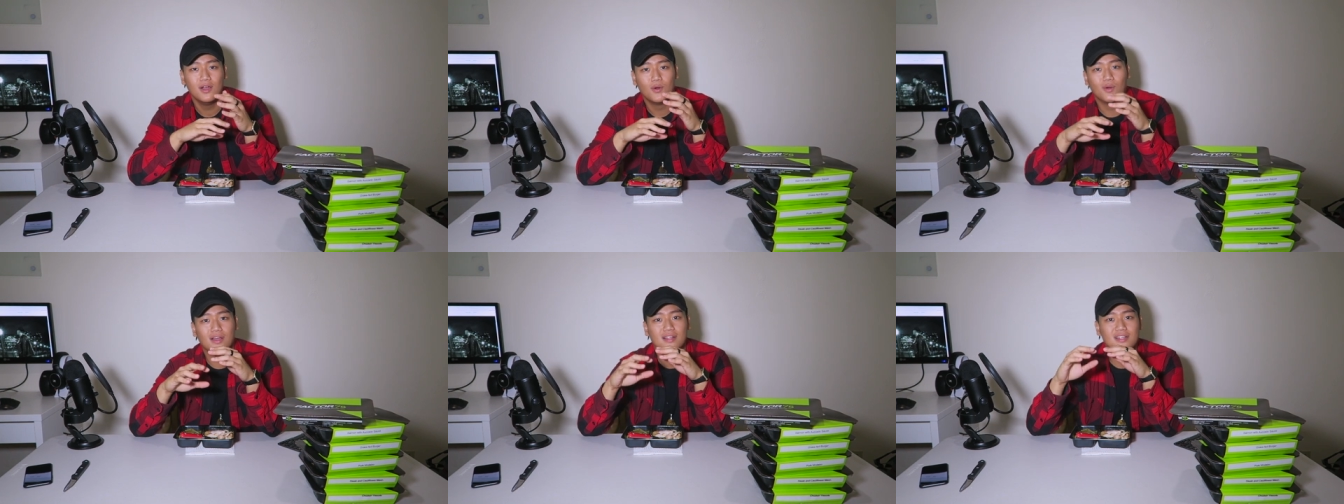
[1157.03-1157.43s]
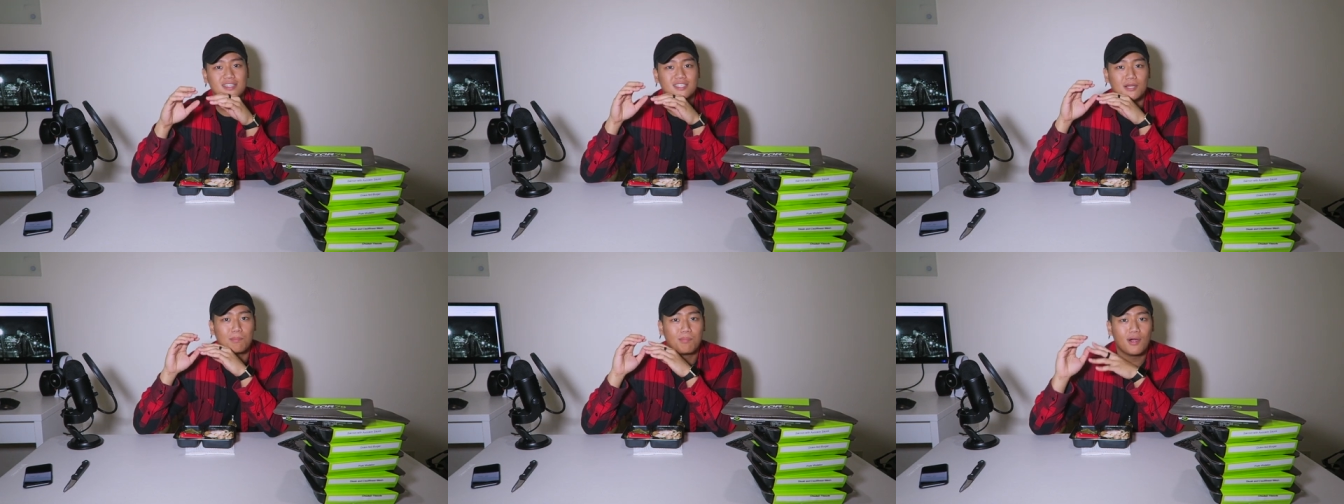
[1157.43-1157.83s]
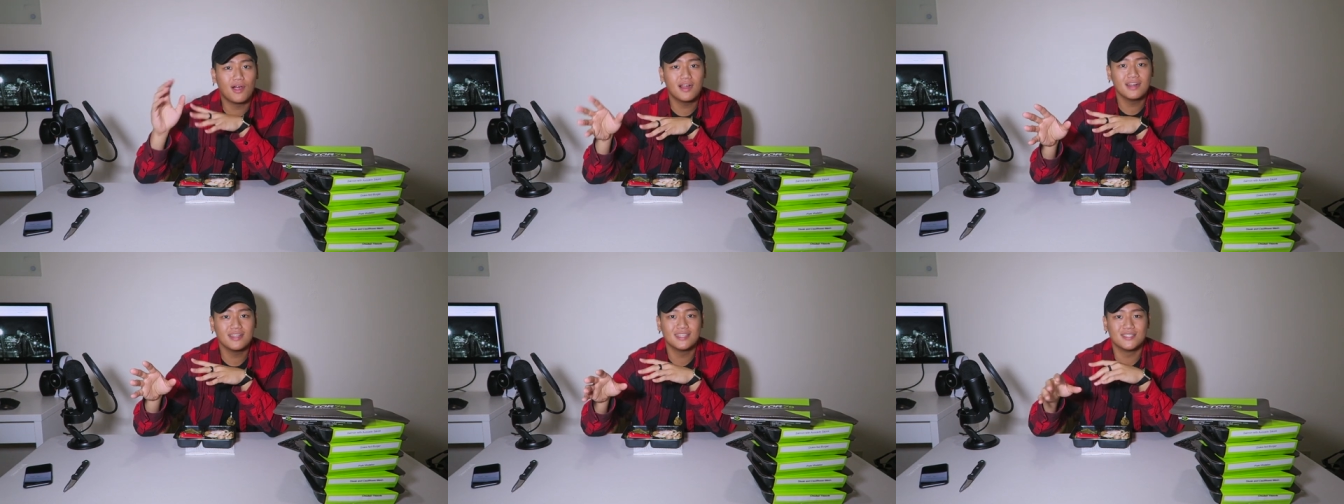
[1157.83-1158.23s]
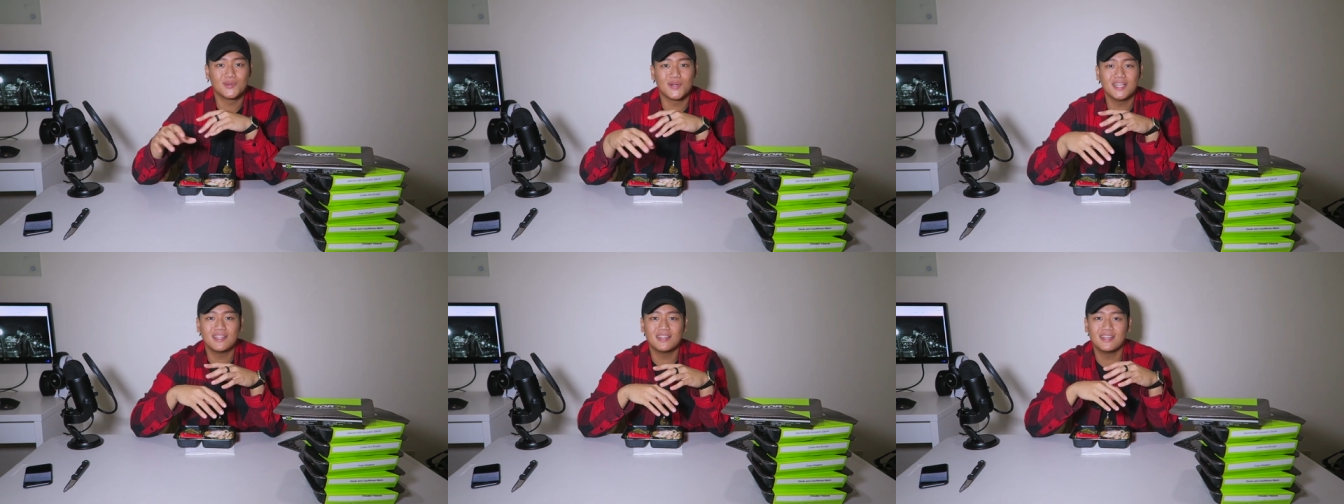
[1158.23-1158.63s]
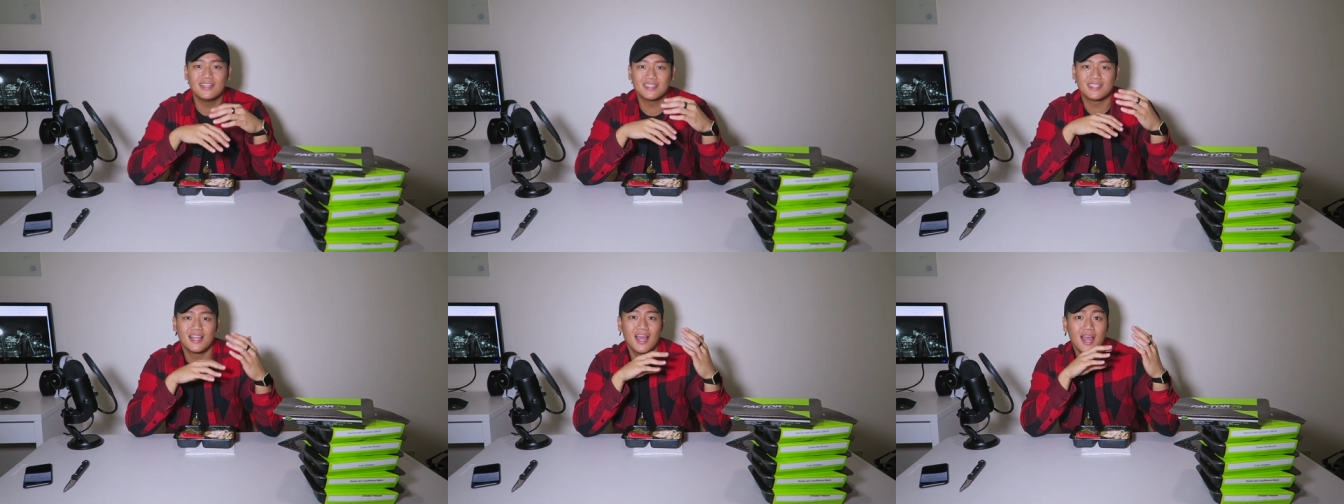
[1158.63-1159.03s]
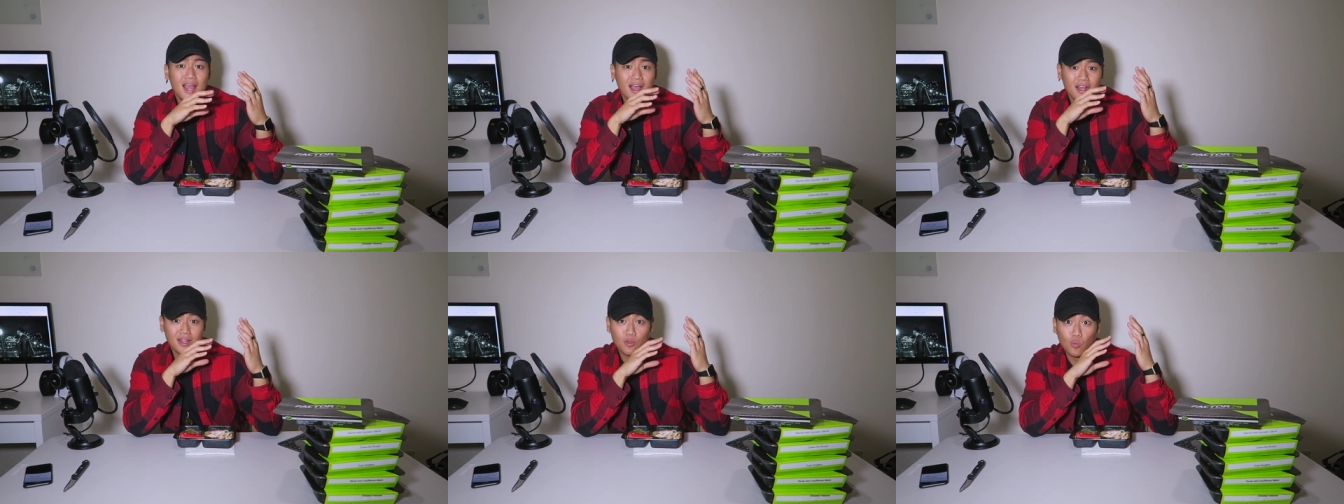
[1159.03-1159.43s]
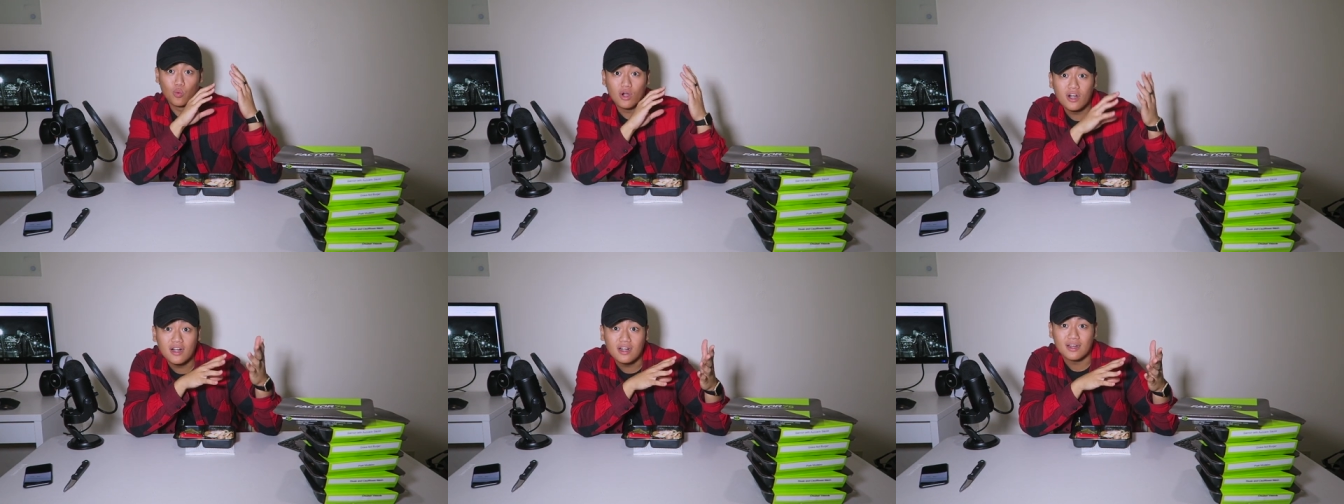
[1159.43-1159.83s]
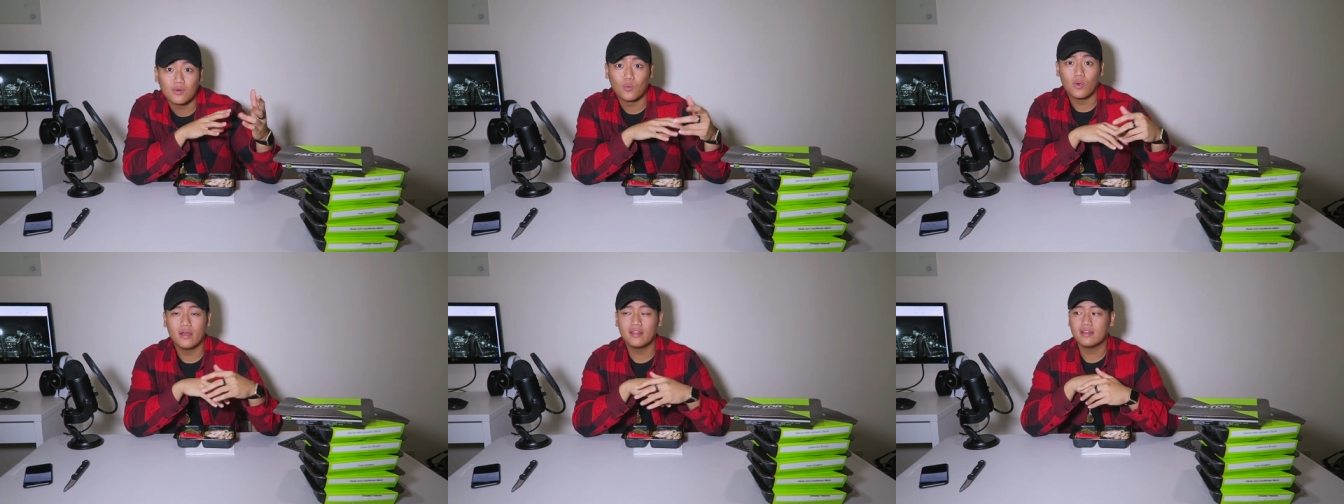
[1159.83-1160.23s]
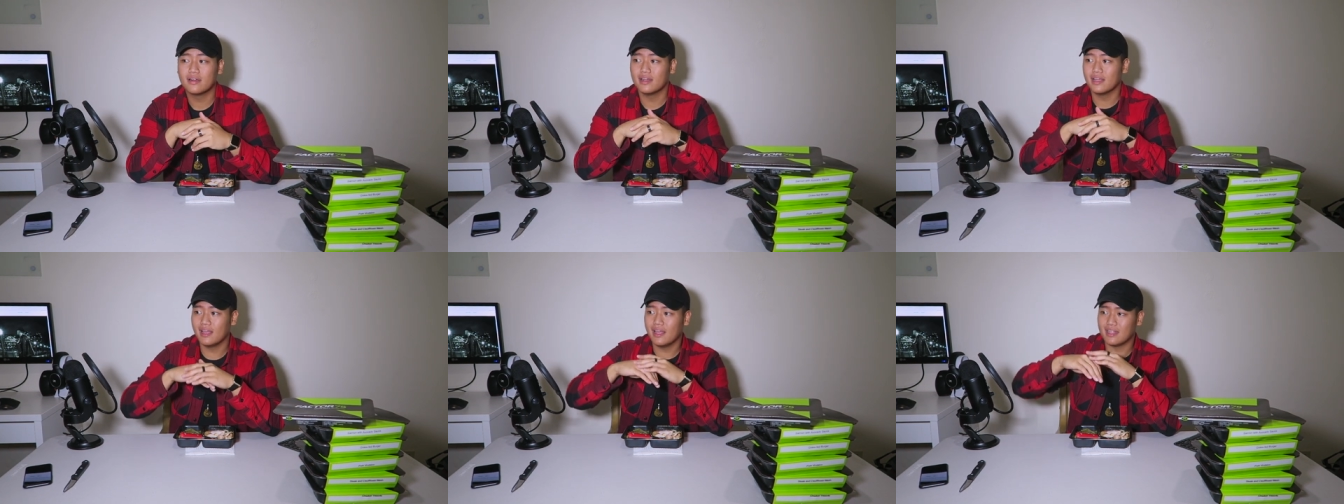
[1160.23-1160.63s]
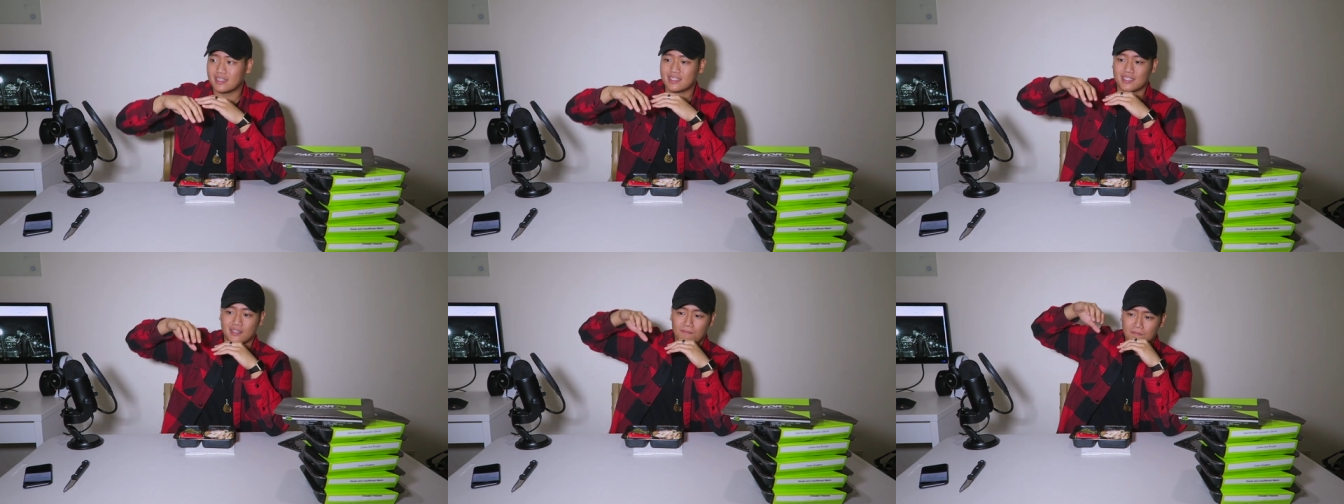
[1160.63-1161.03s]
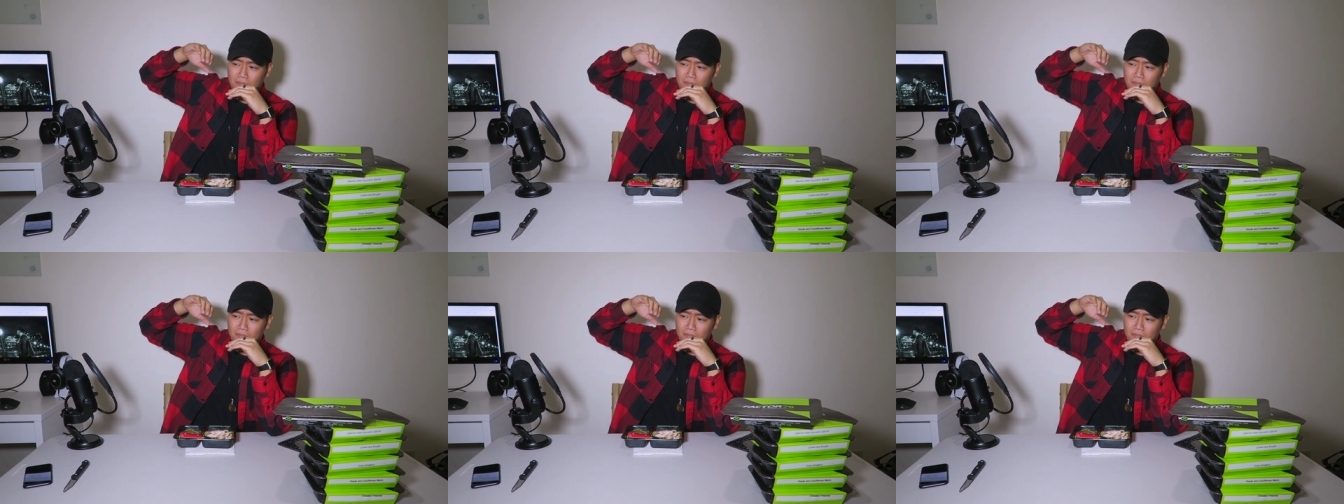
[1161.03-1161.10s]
whether it's the parties, whether it's work, whether it's